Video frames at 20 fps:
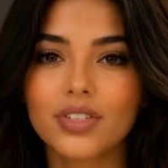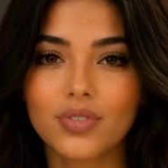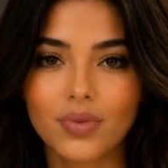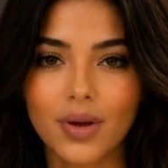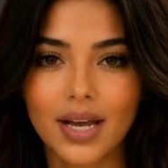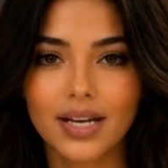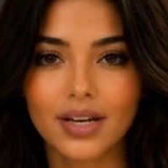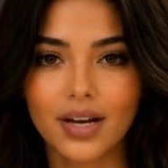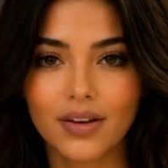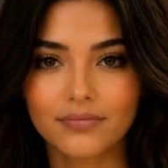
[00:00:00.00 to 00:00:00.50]

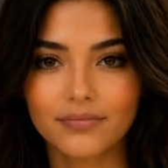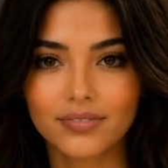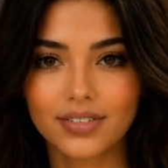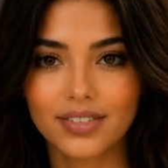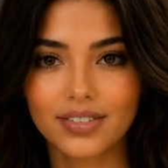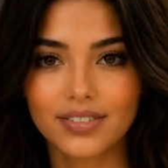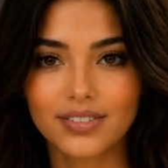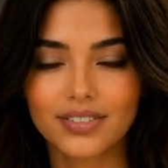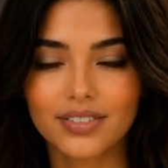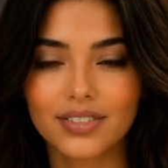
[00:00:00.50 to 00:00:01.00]
trade-off
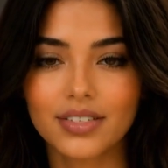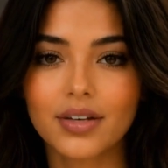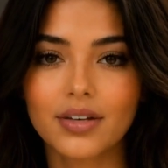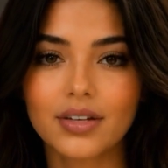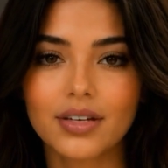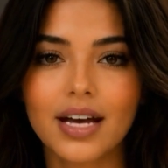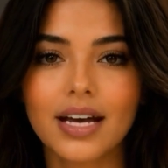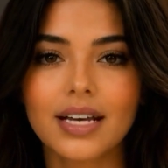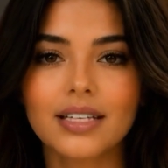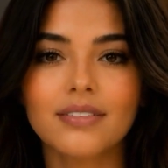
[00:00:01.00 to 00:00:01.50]
is they're
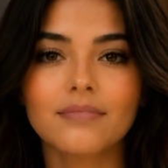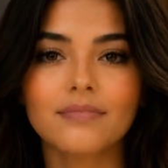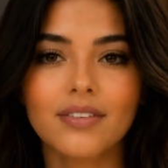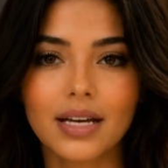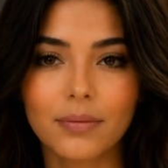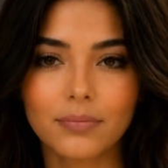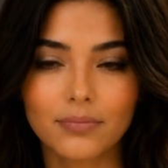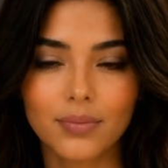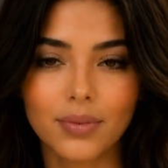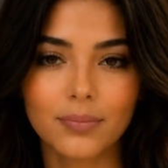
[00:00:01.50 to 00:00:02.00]
kind of
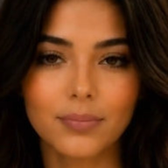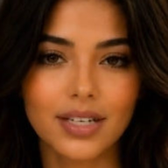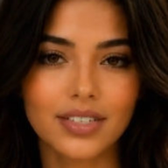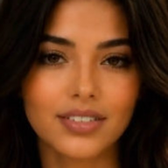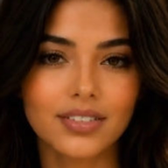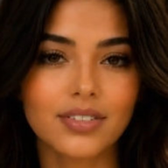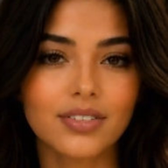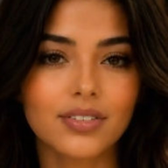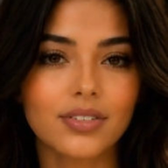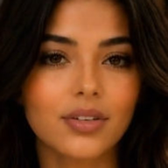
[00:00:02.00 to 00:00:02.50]

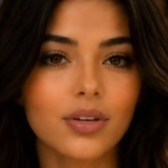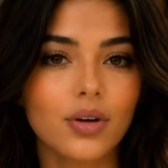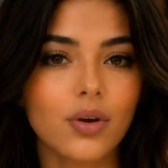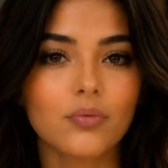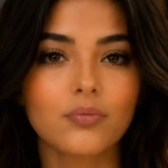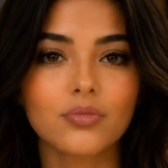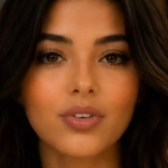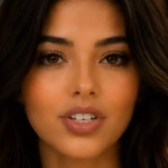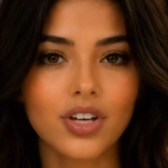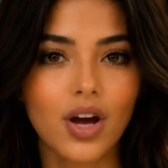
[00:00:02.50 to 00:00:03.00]
temperamental.
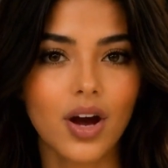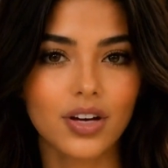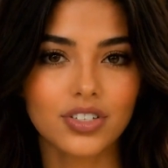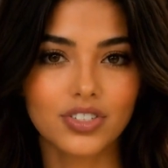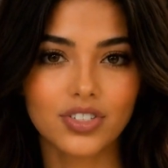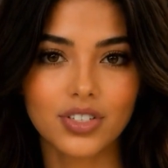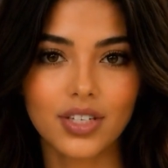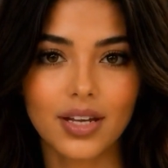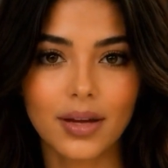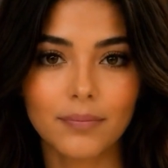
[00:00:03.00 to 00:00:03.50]

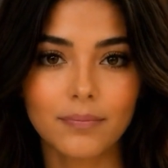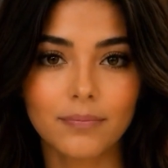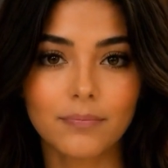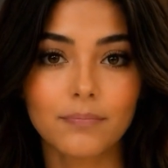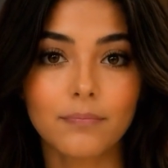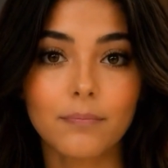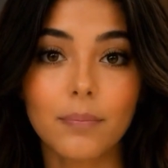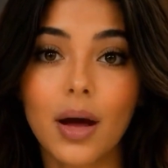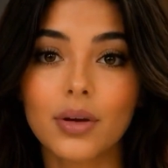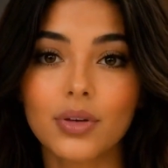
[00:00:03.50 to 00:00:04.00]
Overcharge
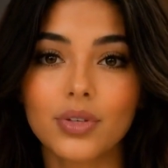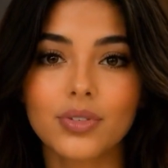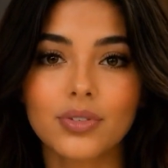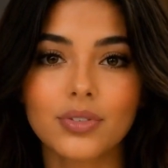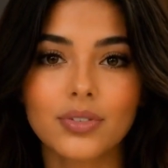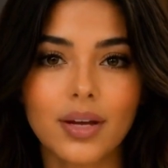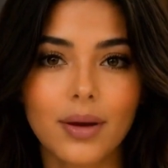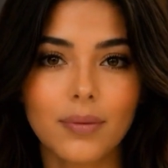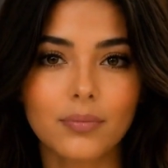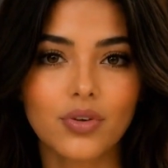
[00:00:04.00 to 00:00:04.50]
them, puncture
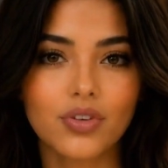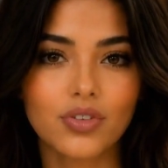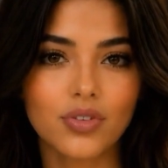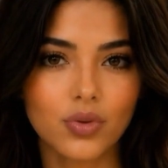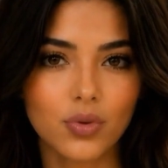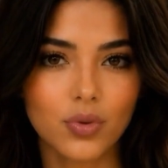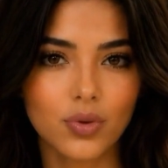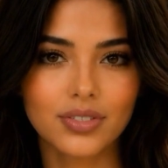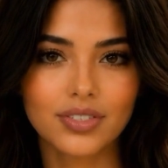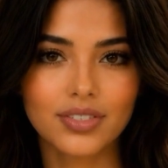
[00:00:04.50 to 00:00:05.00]
them, or
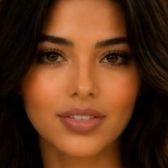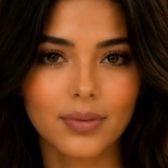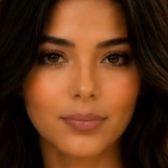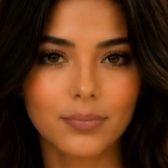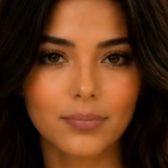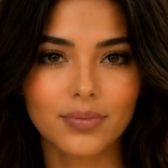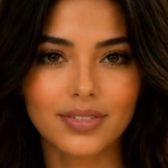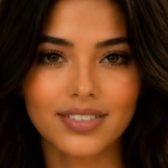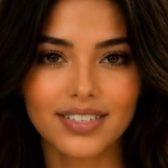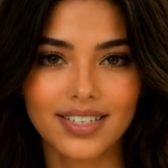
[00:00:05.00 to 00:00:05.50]
short
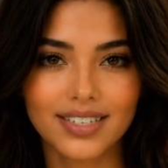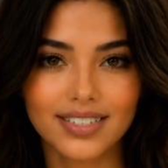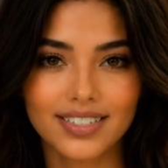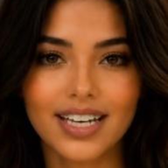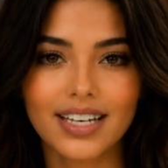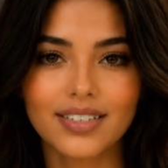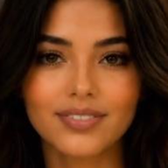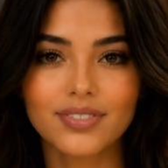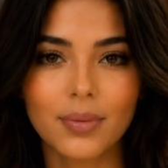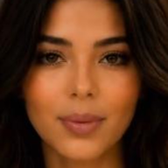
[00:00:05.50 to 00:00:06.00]
them, and things
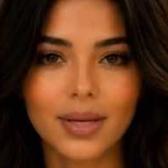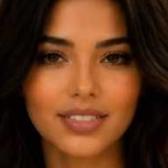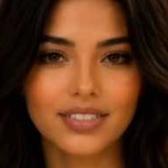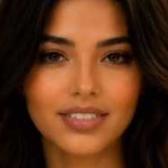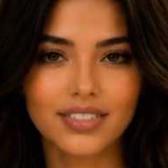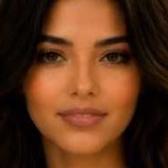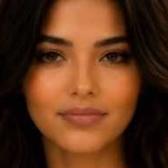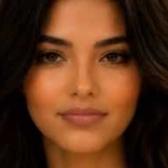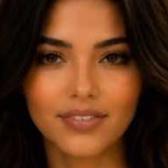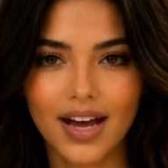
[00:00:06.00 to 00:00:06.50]
get
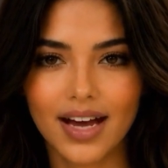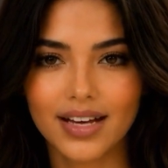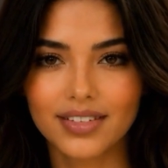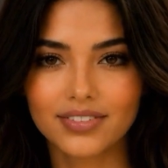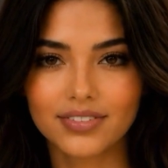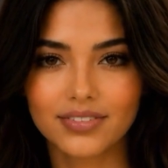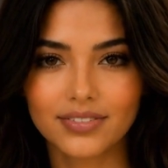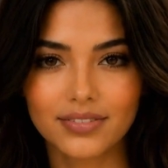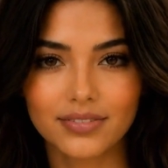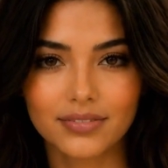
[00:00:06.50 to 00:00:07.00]
spicy
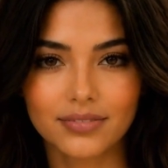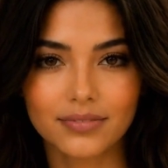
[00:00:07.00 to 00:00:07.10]
fast.